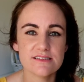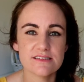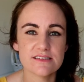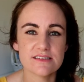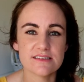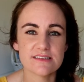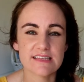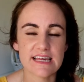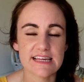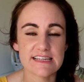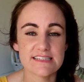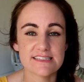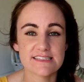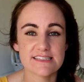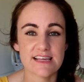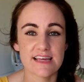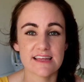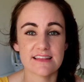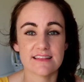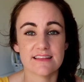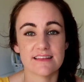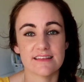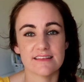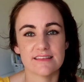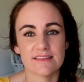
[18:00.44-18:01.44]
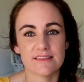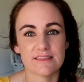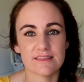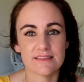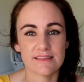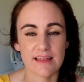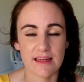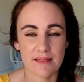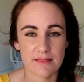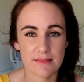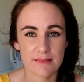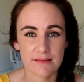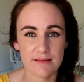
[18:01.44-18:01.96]
that they say that
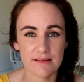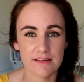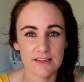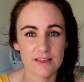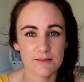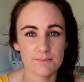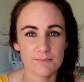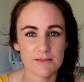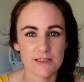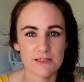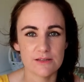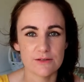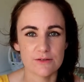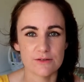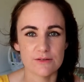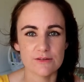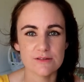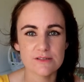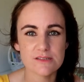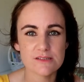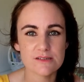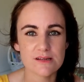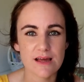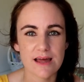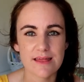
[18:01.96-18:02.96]
that thing can be used,